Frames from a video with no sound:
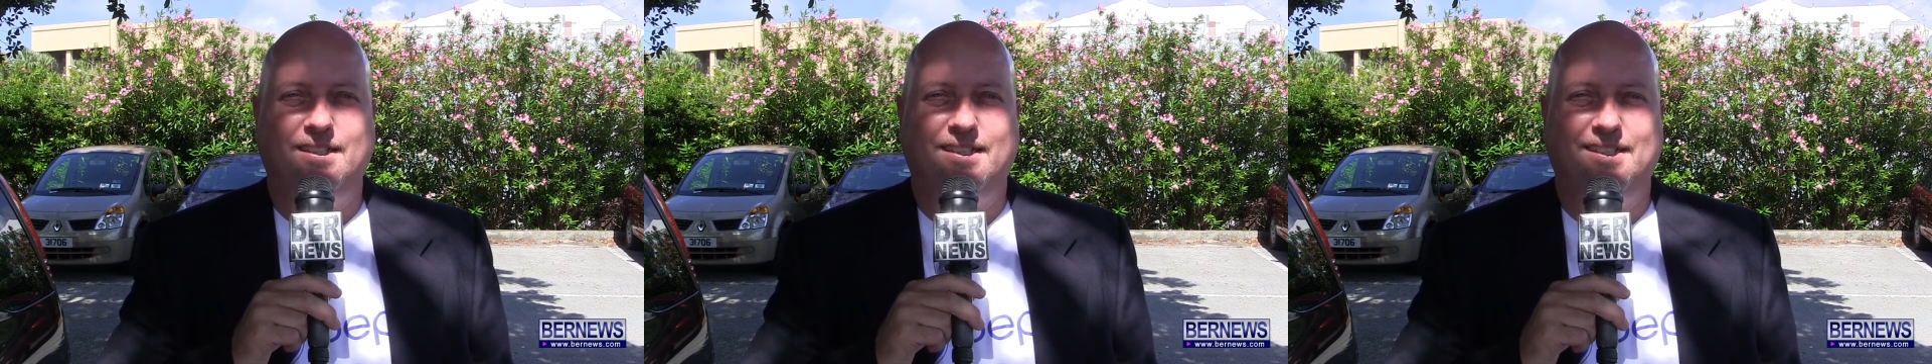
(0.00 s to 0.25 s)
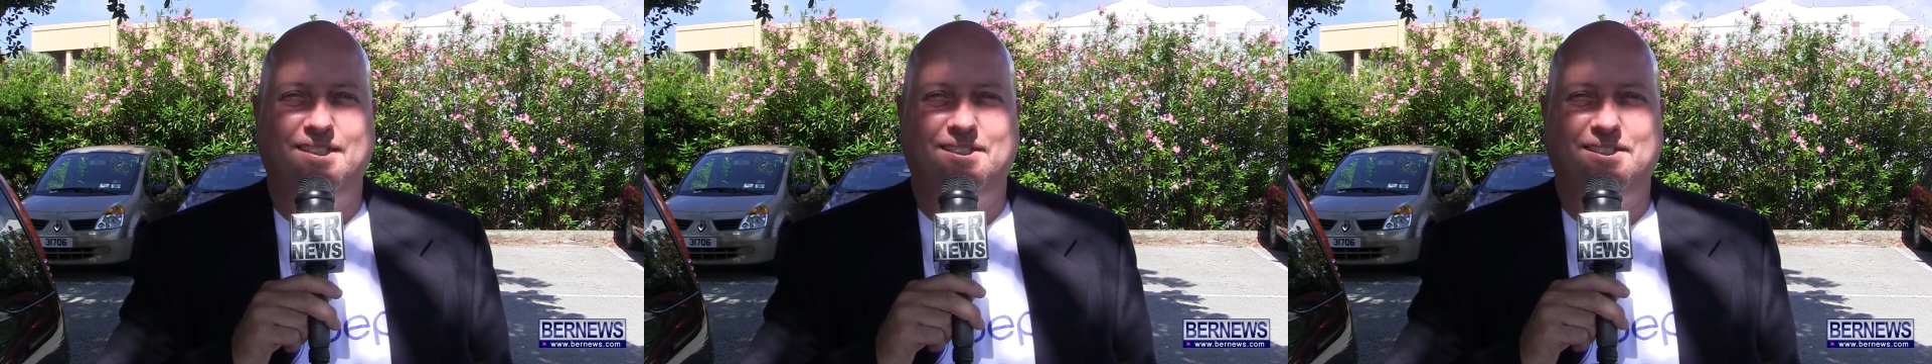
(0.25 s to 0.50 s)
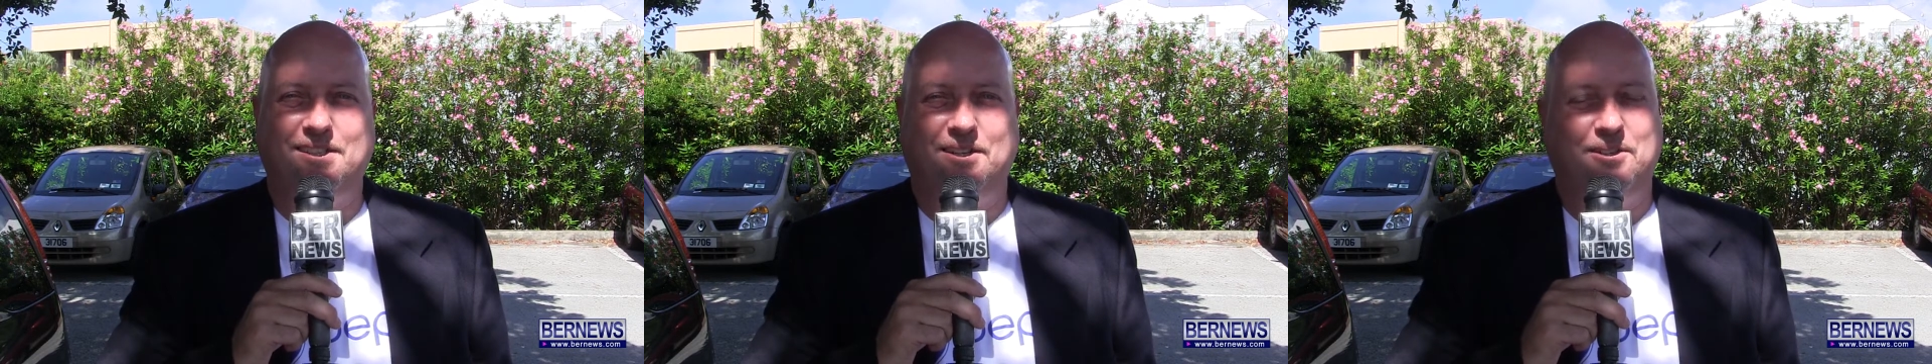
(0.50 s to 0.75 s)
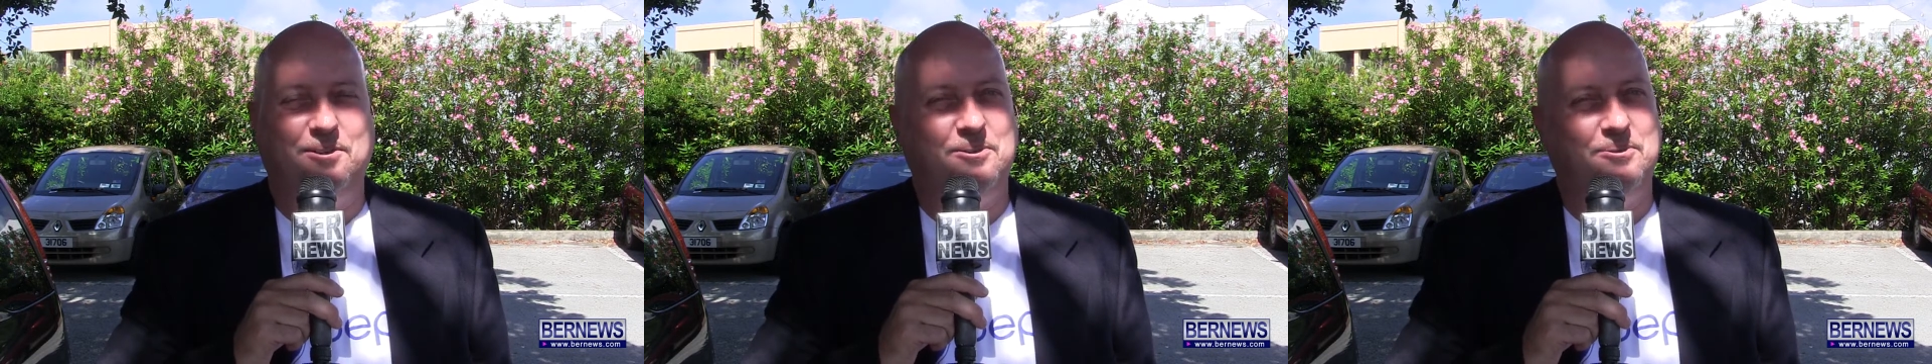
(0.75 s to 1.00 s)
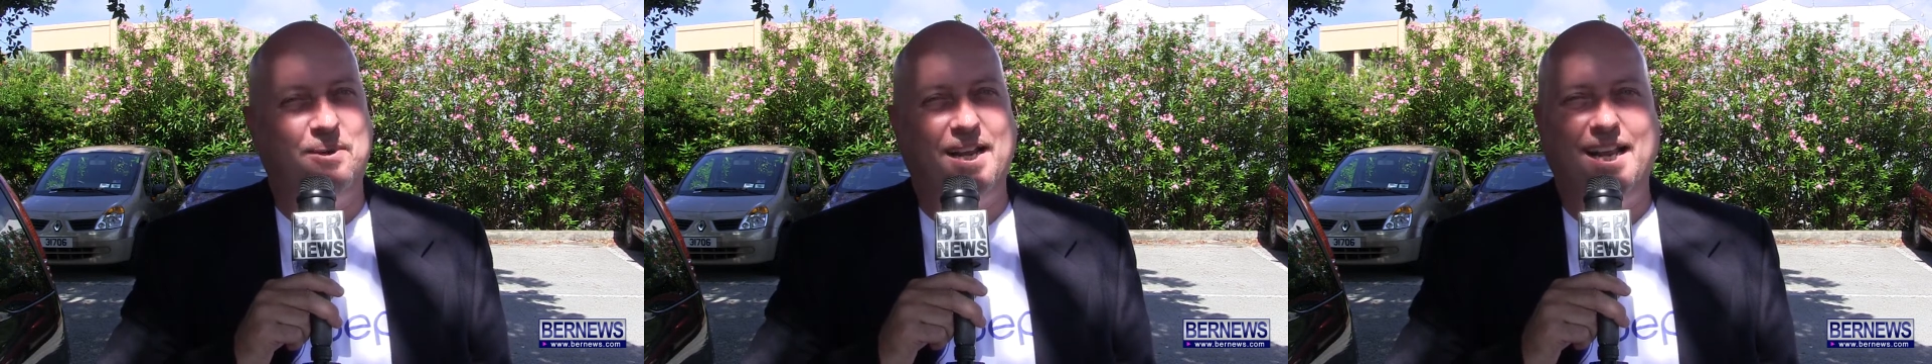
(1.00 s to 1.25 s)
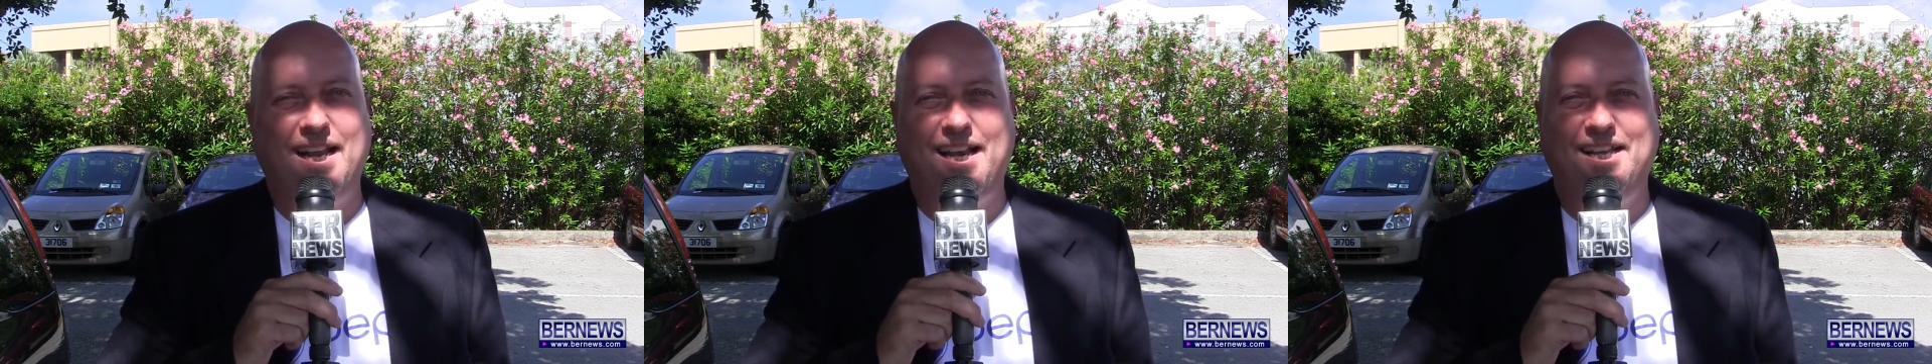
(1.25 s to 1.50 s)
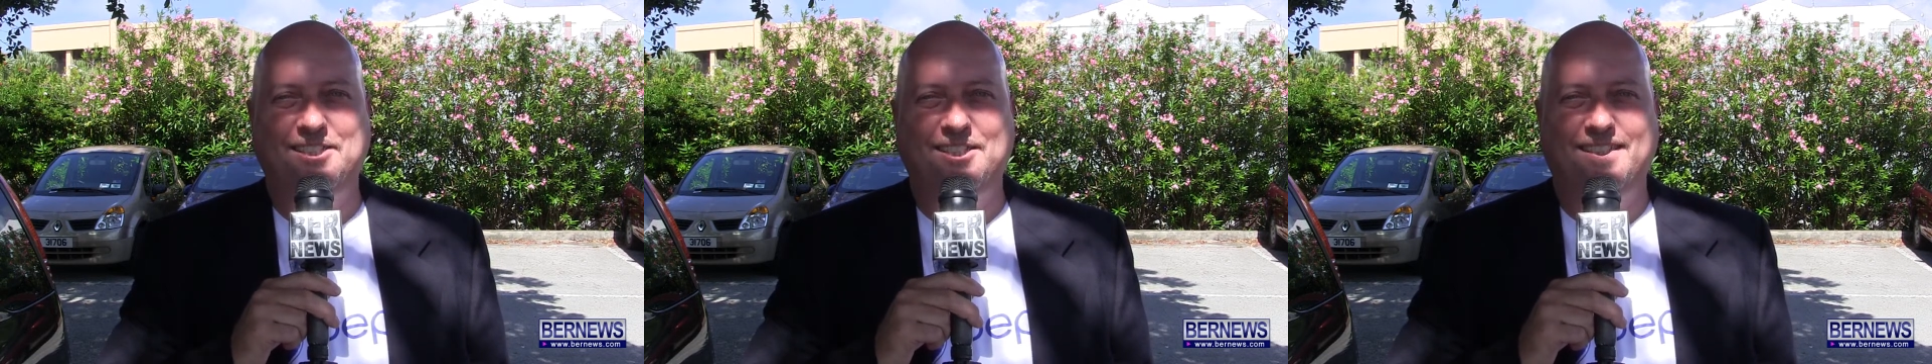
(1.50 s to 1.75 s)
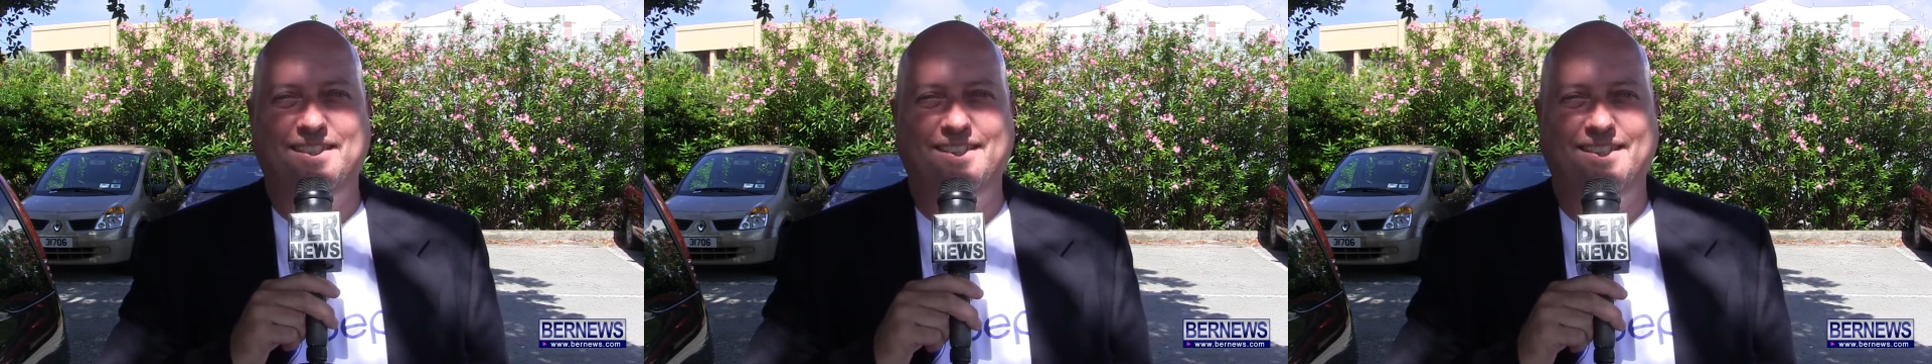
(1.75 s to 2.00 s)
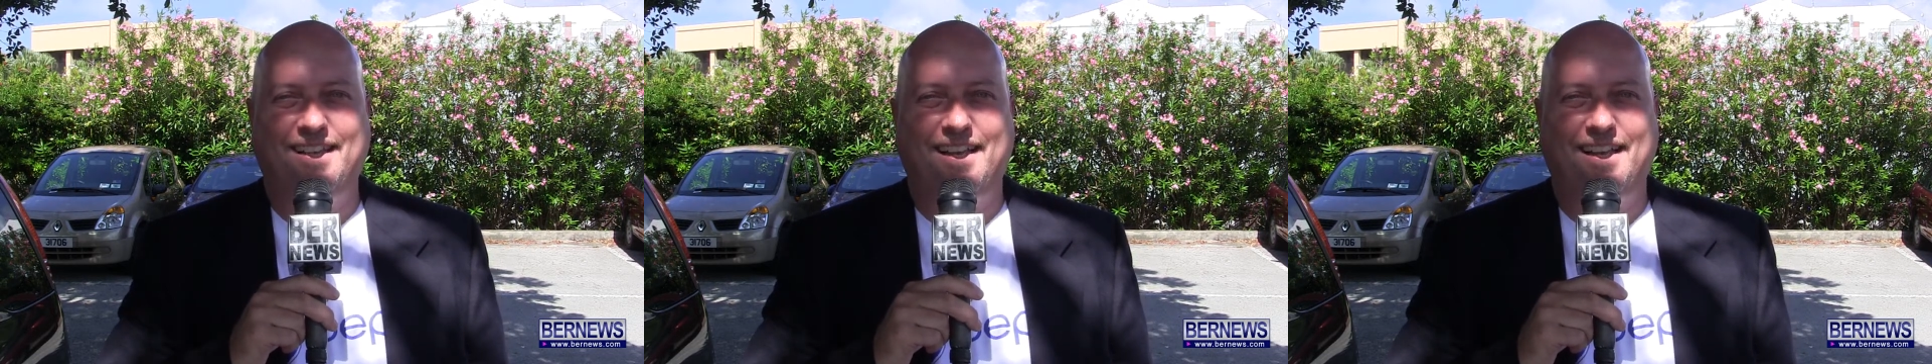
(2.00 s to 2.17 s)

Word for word: is reggae legend